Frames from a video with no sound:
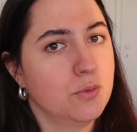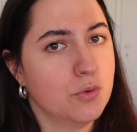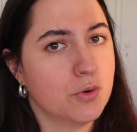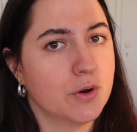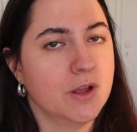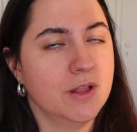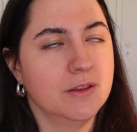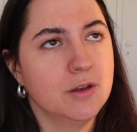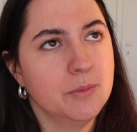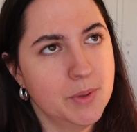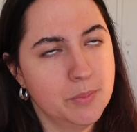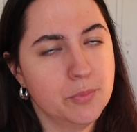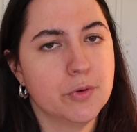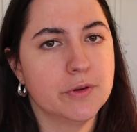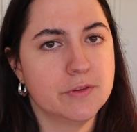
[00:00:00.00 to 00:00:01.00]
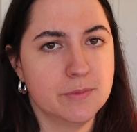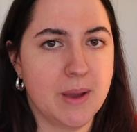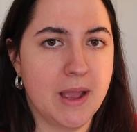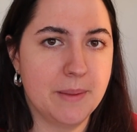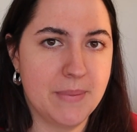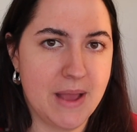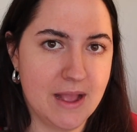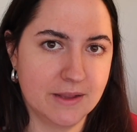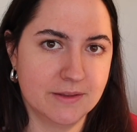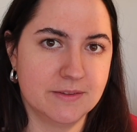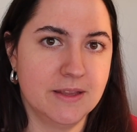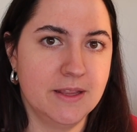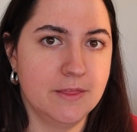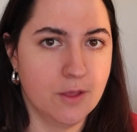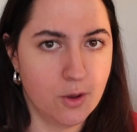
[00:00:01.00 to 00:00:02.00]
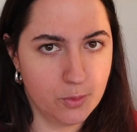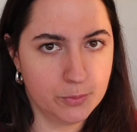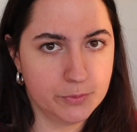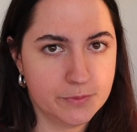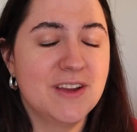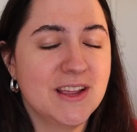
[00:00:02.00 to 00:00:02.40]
or a little bit more to buy bags in the hold.